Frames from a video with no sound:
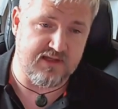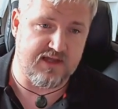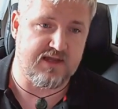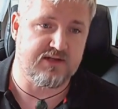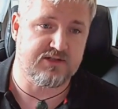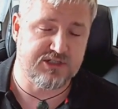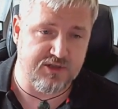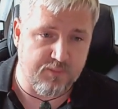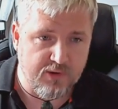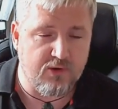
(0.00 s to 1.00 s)
the
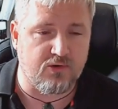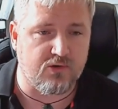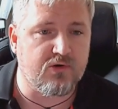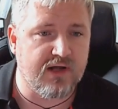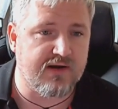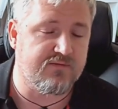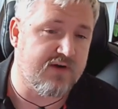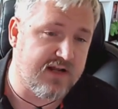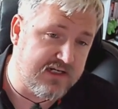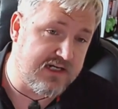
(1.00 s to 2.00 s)
support and
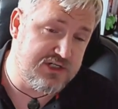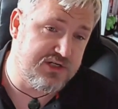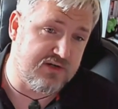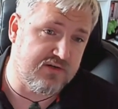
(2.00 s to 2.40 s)
recognition